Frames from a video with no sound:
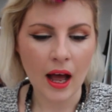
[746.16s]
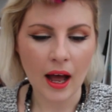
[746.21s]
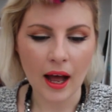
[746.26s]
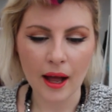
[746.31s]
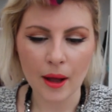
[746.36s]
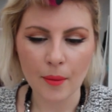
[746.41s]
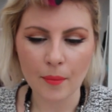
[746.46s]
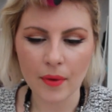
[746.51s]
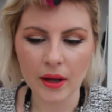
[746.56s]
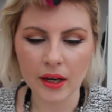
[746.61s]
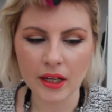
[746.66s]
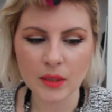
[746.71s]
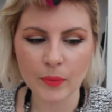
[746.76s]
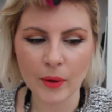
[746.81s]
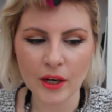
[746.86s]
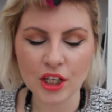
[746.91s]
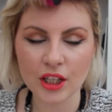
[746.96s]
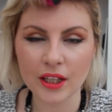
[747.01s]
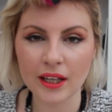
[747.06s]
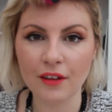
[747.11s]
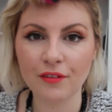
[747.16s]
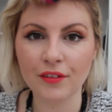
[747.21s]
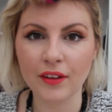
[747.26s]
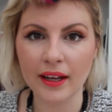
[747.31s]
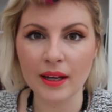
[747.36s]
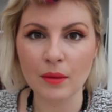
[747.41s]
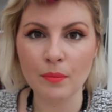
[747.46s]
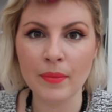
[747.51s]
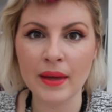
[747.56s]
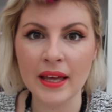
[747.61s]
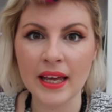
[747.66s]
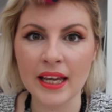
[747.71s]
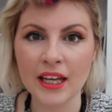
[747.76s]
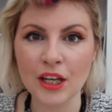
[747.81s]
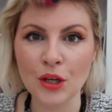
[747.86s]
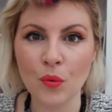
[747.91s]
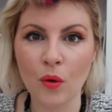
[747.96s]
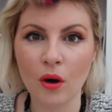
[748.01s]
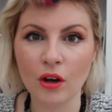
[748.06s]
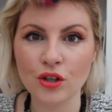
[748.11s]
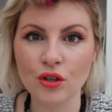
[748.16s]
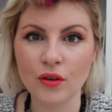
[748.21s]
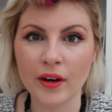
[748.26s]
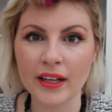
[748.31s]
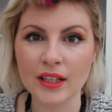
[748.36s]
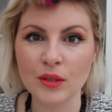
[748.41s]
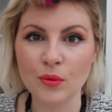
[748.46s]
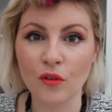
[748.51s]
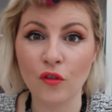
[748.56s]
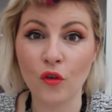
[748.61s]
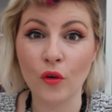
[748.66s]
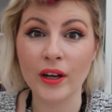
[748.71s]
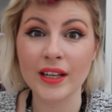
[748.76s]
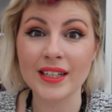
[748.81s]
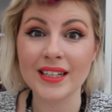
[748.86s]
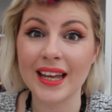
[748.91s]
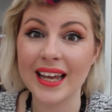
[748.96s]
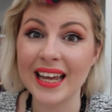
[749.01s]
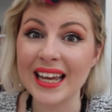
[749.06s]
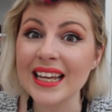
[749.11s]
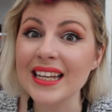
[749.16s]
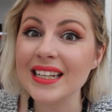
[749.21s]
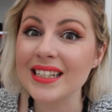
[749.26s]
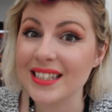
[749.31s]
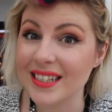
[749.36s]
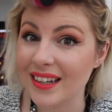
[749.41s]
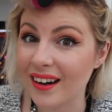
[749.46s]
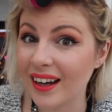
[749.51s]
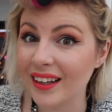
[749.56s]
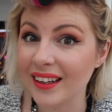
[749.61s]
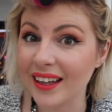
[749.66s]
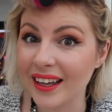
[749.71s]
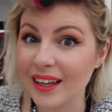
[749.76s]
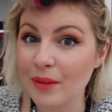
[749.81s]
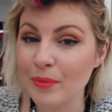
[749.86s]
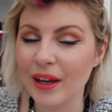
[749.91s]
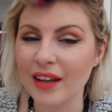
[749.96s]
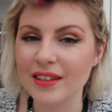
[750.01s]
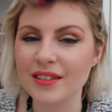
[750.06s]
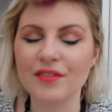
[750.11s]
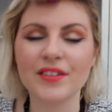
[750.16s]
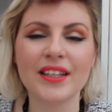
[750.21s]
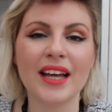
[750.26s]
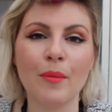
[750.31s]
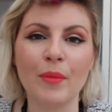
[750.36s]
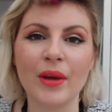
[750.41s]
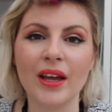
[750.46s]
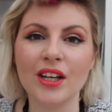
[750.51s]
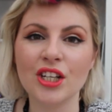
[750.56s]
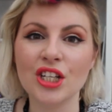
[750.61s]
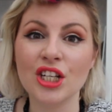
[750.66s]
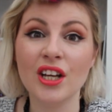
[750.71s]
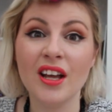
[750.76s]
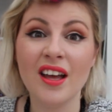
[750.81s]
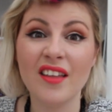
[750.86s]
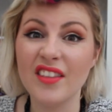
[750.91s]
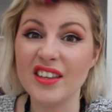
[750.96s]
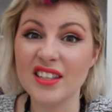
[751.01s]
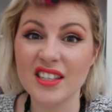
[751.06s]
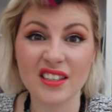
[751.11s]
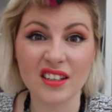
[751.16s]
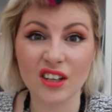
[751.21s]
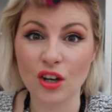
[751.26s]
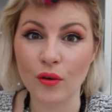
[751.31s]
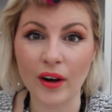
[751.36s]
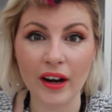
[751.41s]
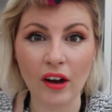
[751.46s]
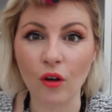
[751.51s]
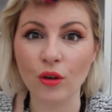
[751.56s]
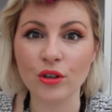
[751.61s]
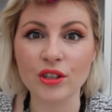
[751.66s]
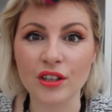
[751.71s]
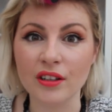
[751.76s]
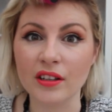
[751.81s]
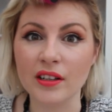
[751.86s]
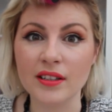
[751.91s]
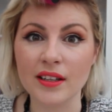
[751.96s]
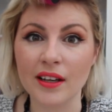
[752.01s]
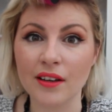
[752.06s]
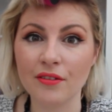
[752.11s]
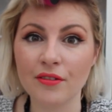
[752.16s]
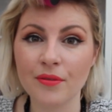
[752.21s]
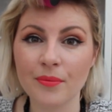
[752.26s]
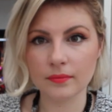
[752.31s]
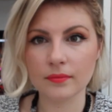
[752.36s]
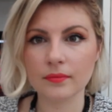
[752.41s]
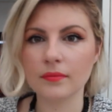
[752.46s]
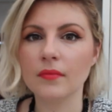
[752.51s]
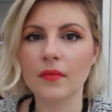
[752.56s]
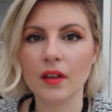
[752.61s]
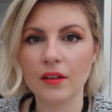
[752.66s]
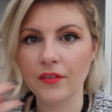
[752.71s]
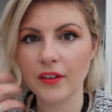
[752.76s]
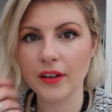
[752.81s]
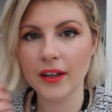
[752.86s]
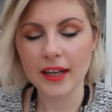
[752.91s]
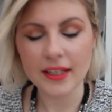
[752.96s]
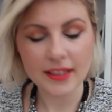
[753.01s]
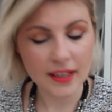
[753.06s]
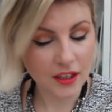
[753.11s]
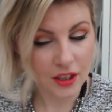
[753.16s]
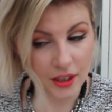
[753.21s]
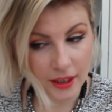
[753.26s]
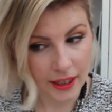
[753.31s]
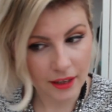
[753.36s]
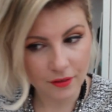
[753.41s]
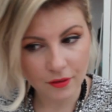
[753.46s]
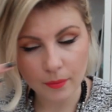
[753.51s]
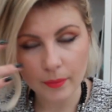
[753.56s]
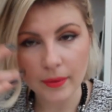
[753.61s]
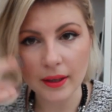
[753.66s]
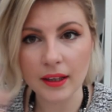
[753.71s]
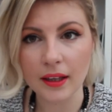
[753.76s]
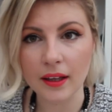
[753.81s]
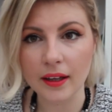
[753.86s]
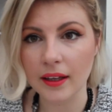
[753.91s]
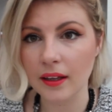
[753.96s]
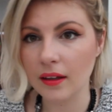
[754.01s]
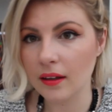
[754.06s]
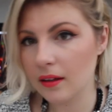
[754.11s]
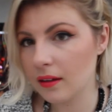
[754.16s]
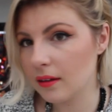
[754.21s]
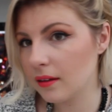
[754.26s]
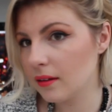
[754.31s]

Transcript: and especially if, like me, you are trying to avoid heat styling because of damage, this is a great alternative. I feel like it's actually given me, like,